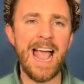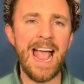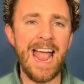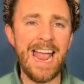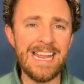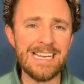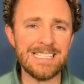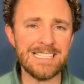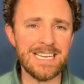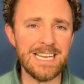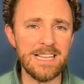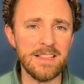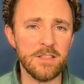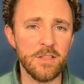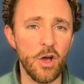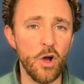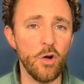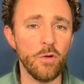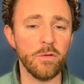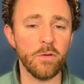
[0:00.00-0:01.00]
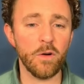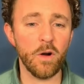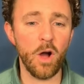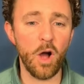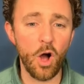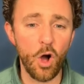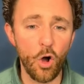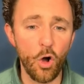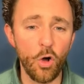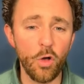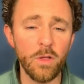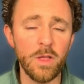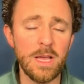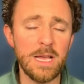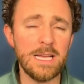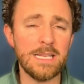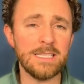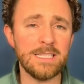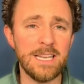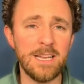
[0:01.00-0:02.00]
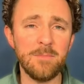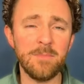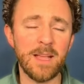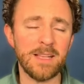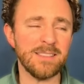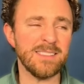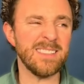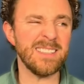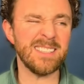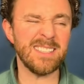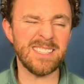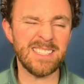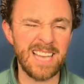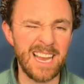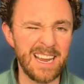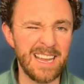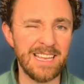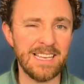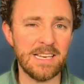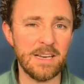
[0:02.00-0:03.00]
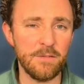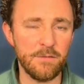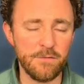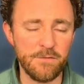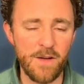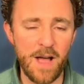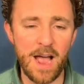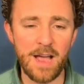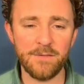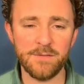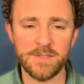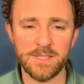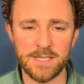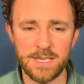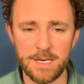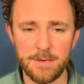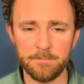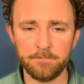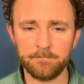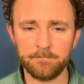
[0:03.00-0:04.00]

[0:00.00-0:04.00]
18th overall team. That's the second 5 seed.